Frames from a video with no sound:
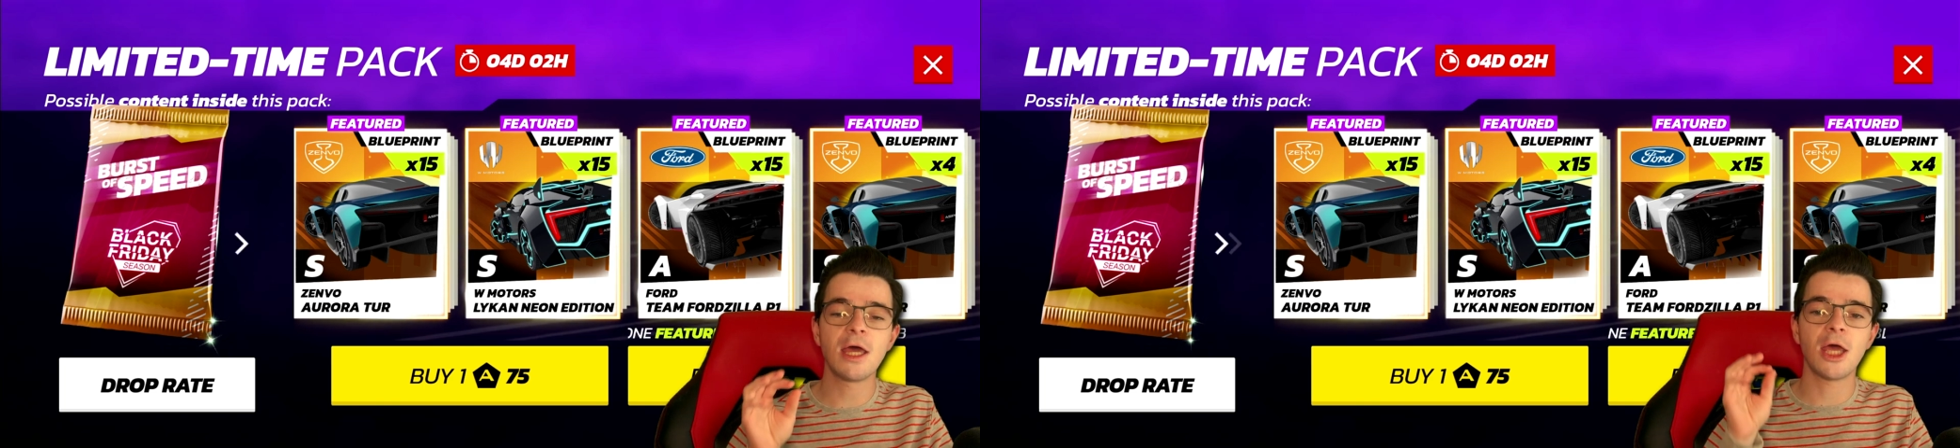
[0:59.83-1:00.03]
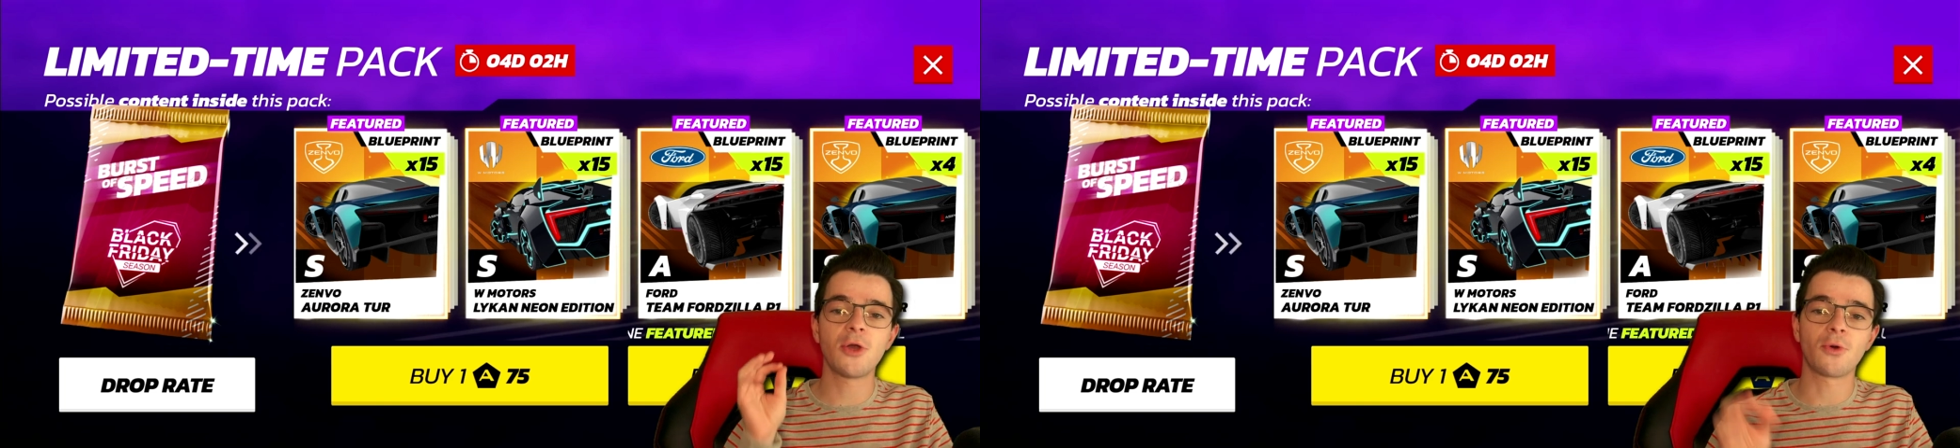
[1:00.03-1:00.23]

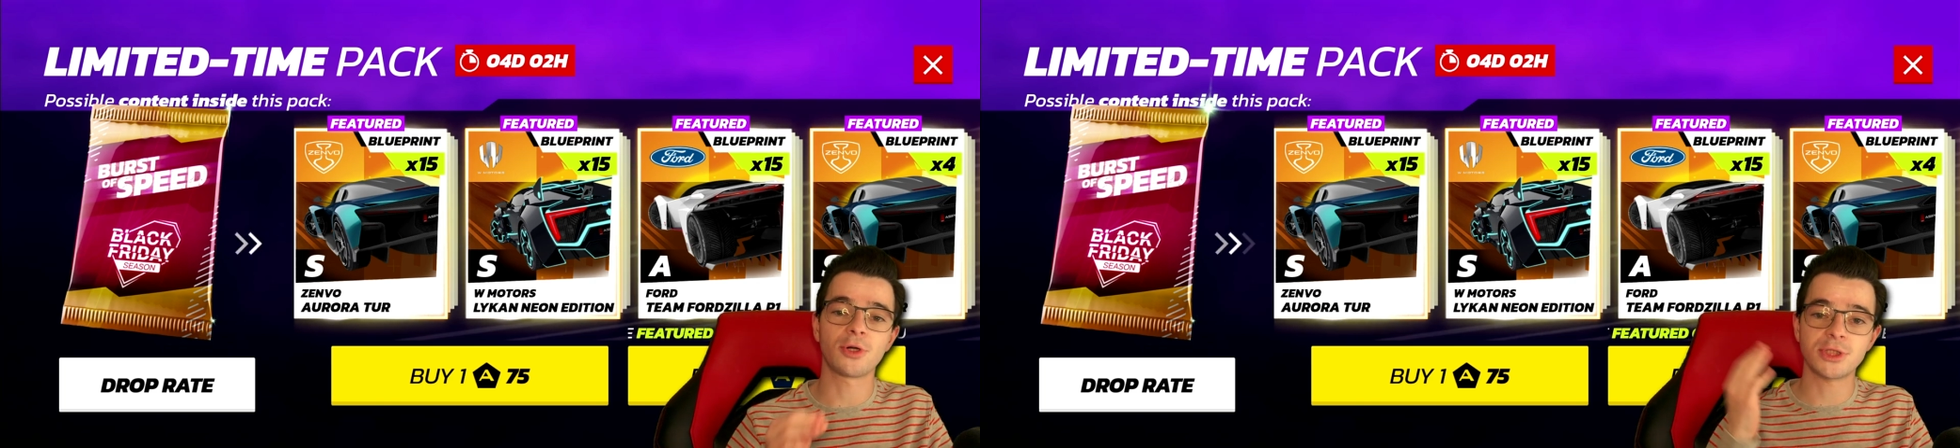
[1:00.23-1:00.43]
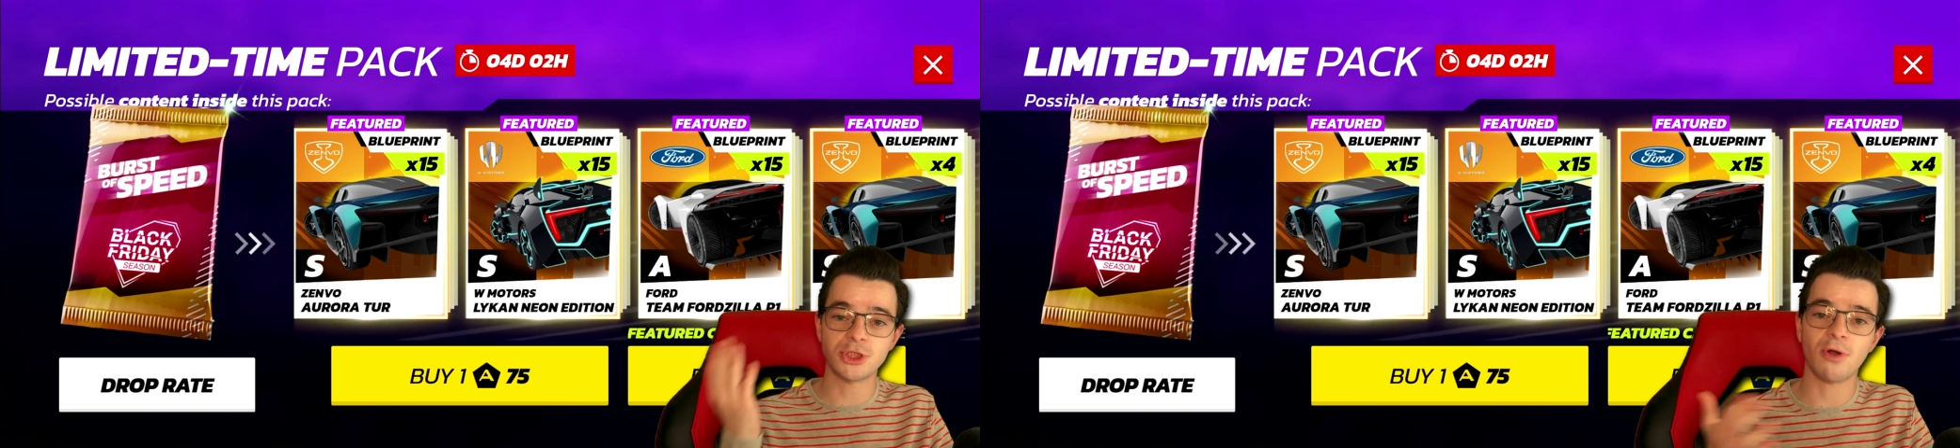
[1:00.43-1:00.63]
in order
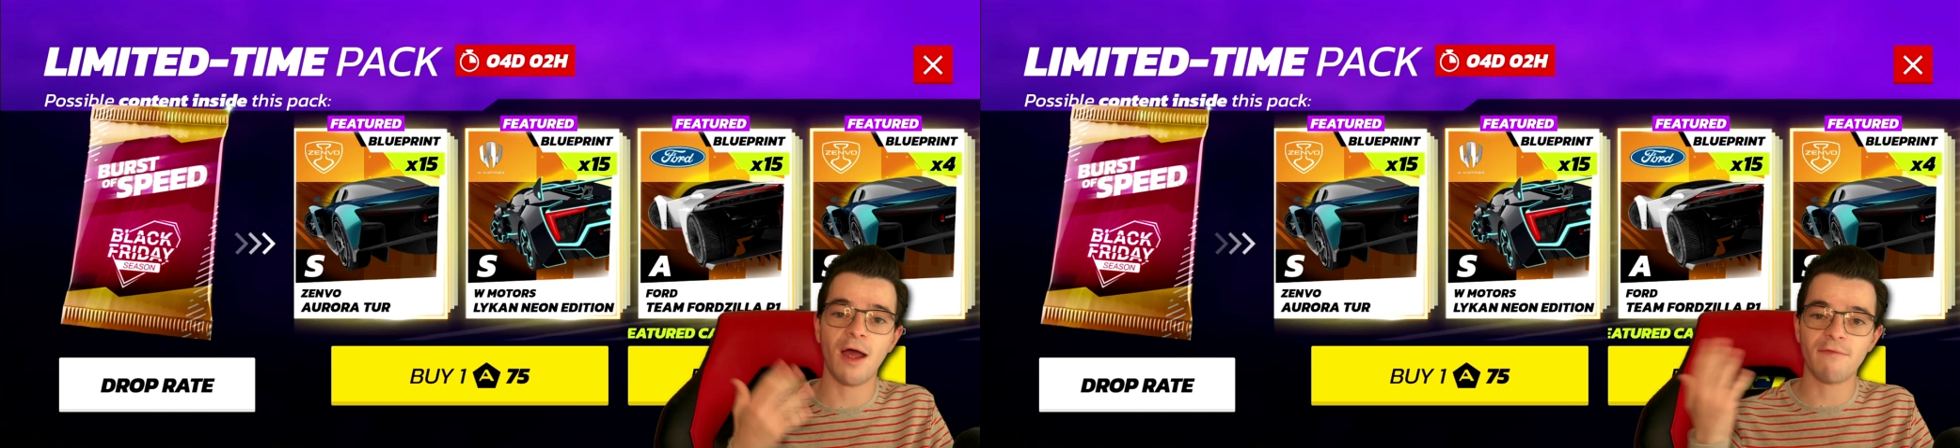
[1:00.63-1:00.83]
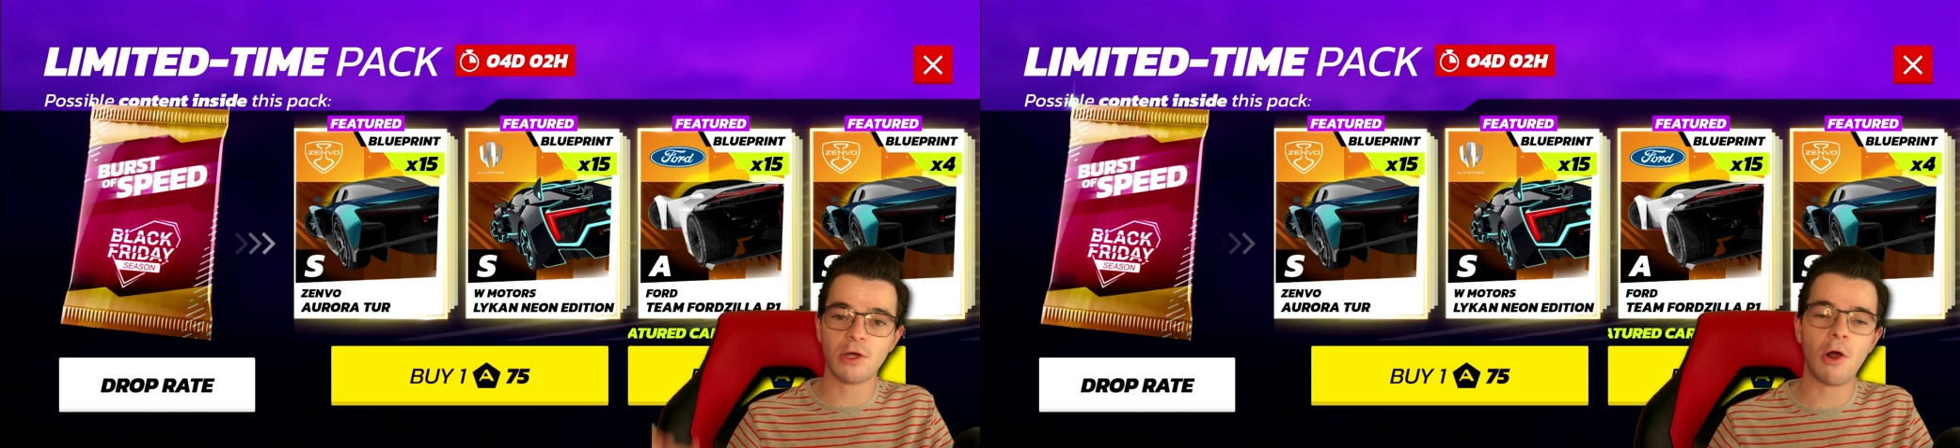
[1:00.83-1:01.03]
to
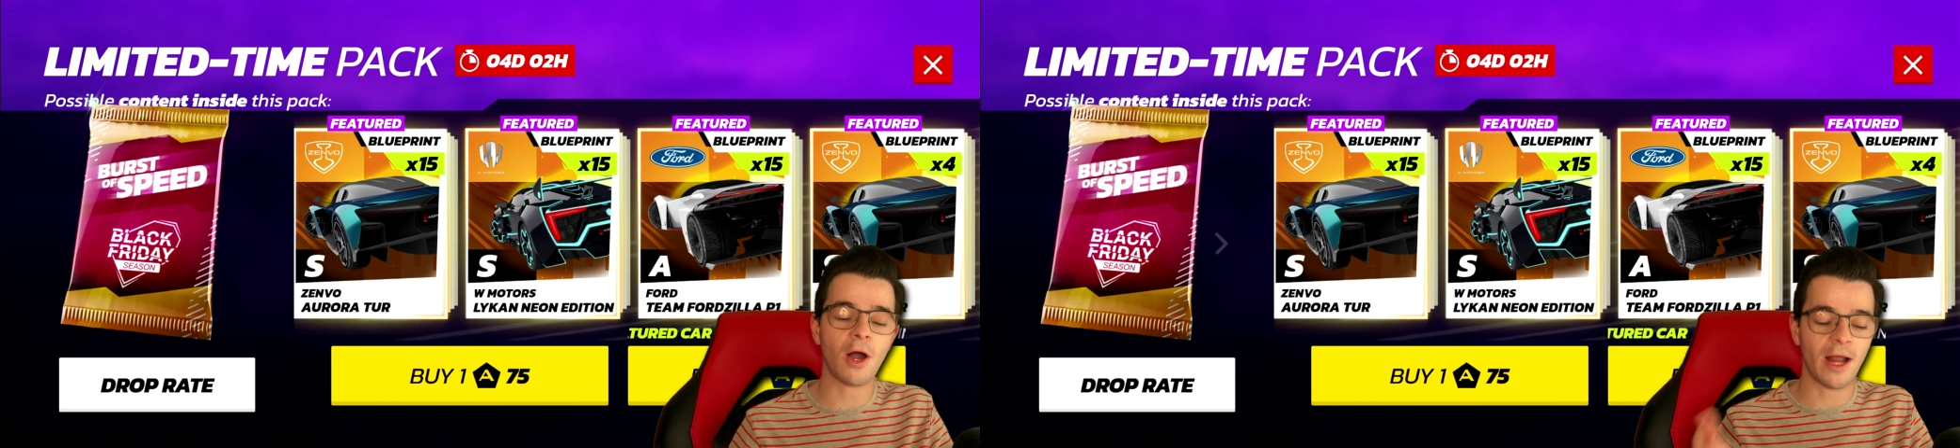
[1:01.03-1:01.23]
drive the car.